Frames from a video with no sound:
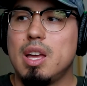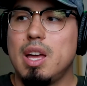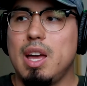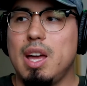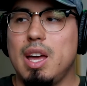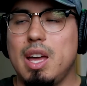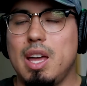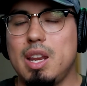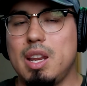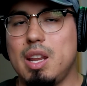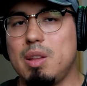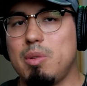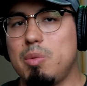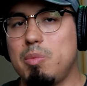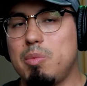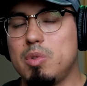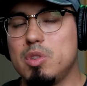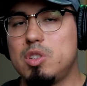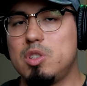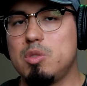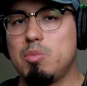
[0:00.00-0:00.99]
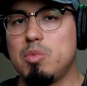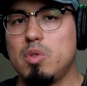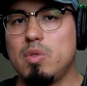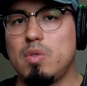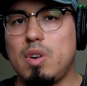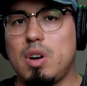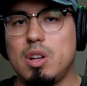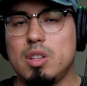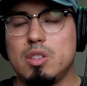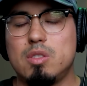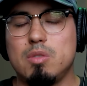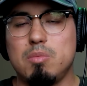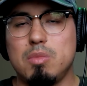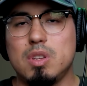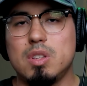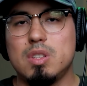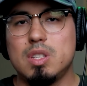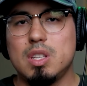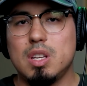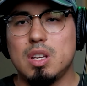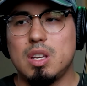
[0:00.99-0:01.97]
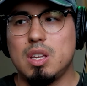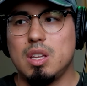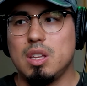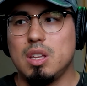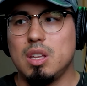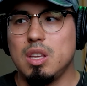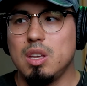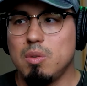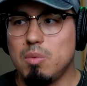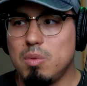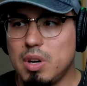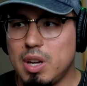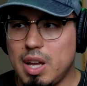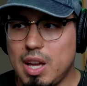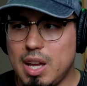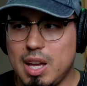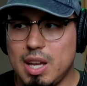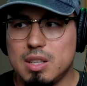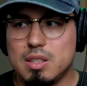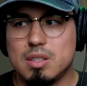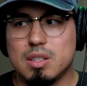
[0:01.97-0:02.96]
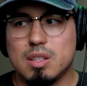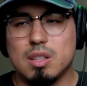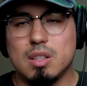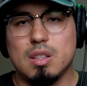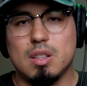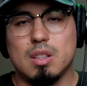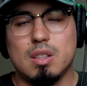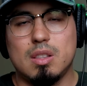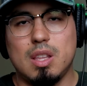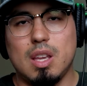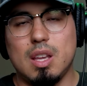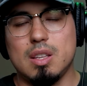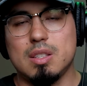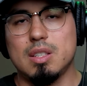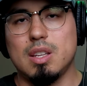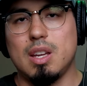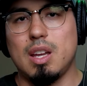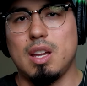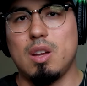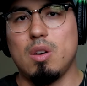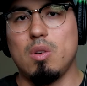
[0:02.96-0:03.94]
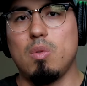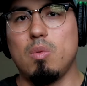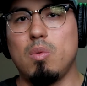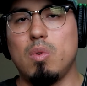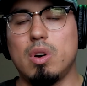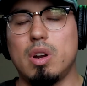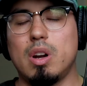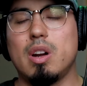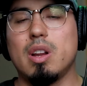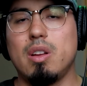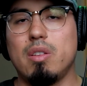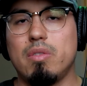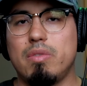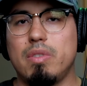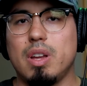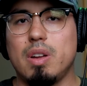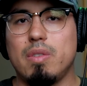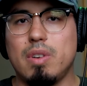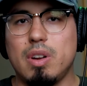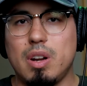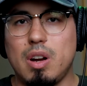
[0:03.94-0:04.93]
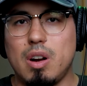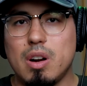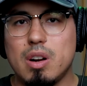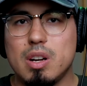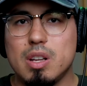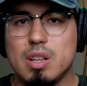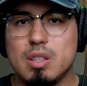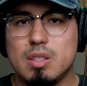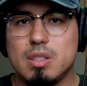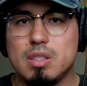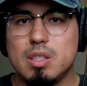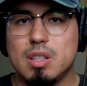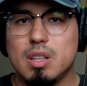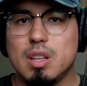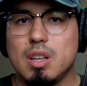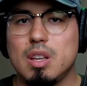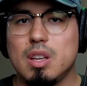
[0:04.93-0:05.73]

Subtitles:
And once you move on to music, you want to ask things like, what are your favorite artists?